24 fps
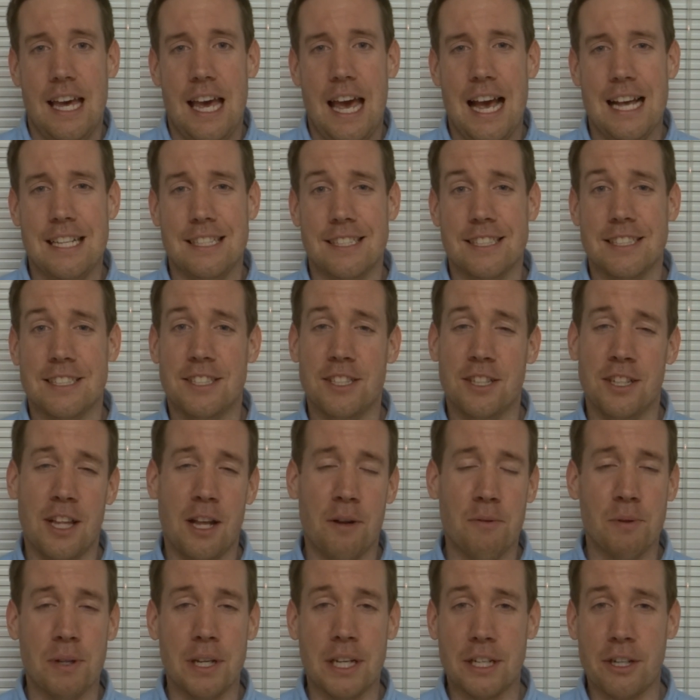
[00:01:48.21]
as it's still
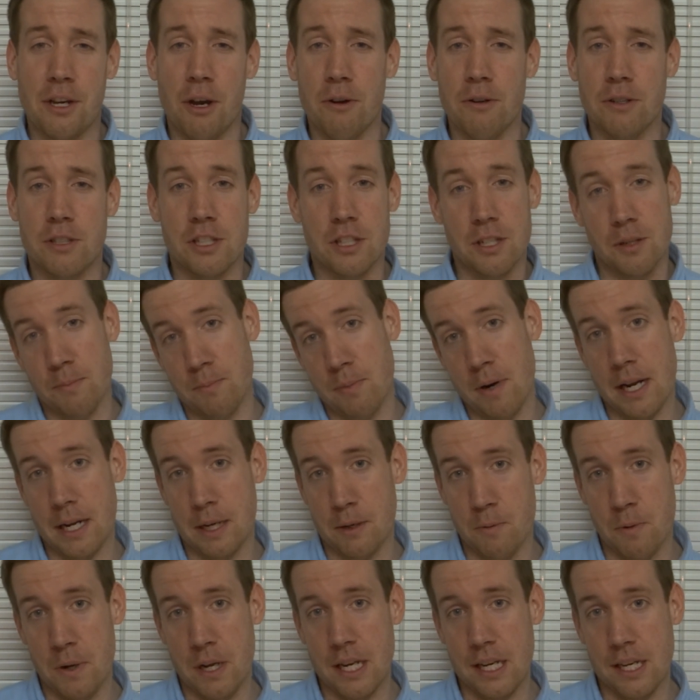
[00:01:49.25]
not really kosher to
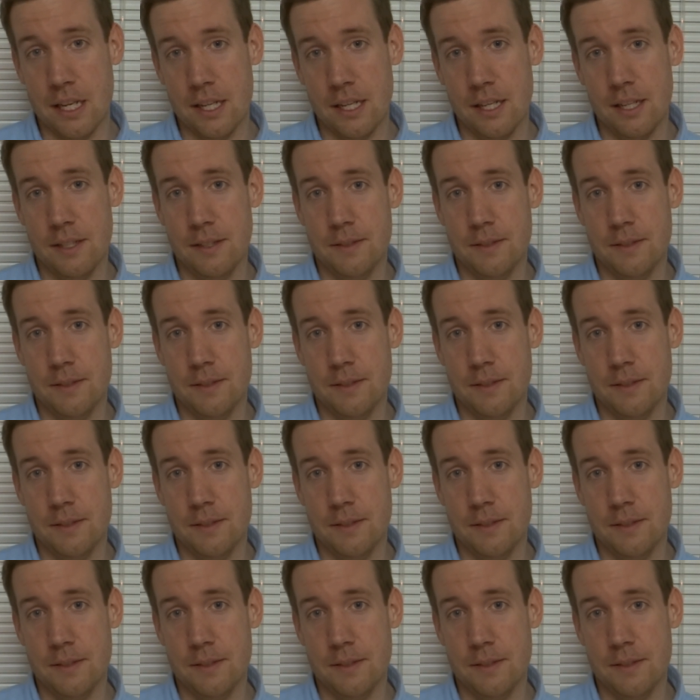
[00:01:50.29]
break wind.